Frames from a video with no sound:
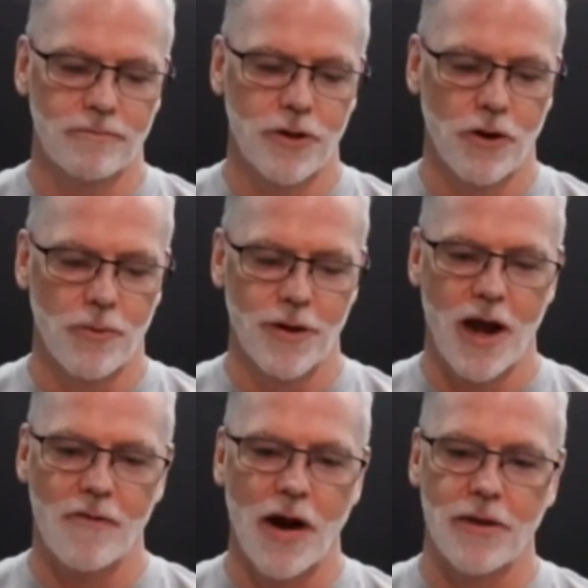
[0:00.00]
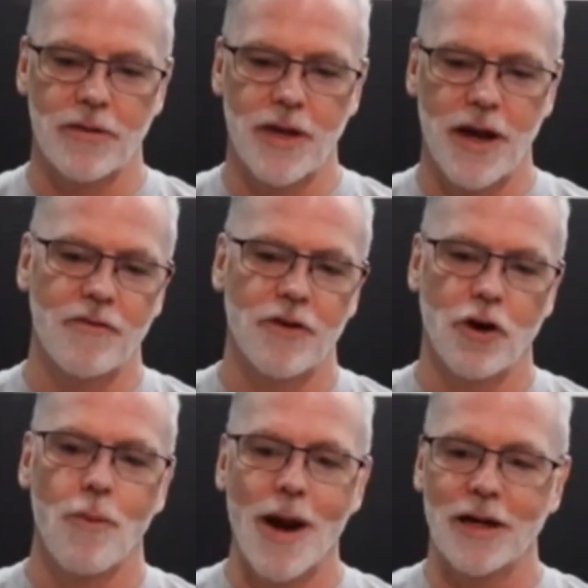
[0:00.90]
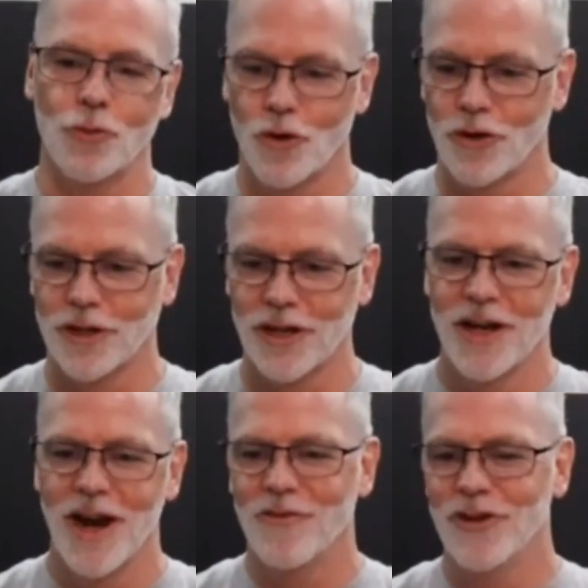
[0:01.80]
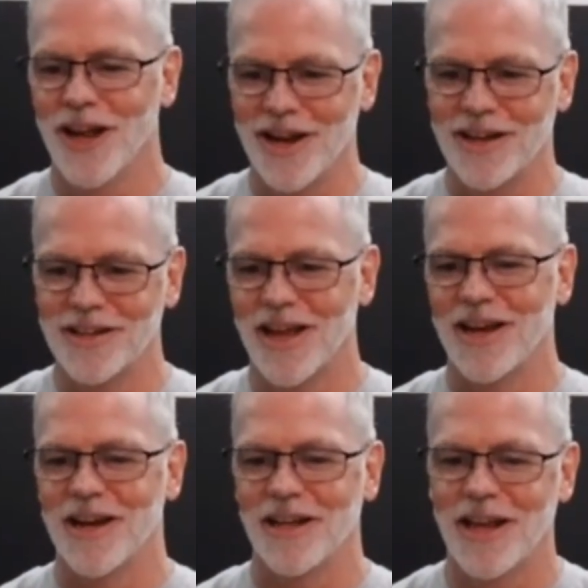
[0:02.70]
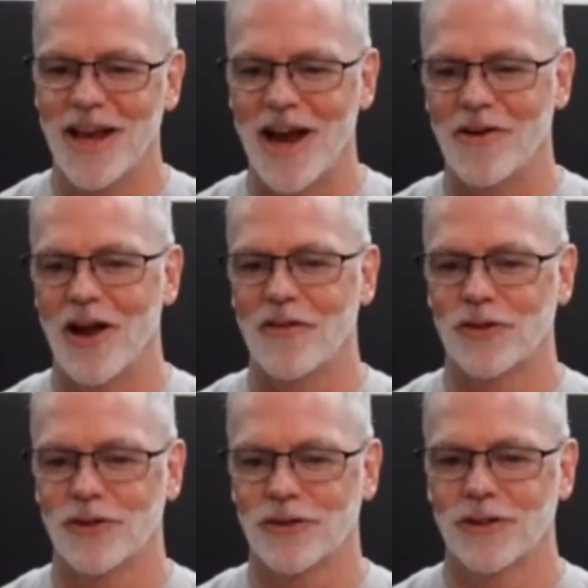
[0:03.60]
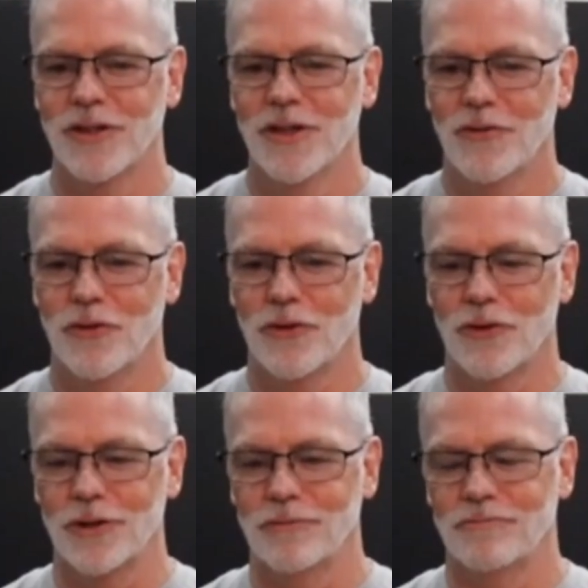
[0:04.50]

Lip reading: you know what I mean, then having to go back to work every day, day in and day out after for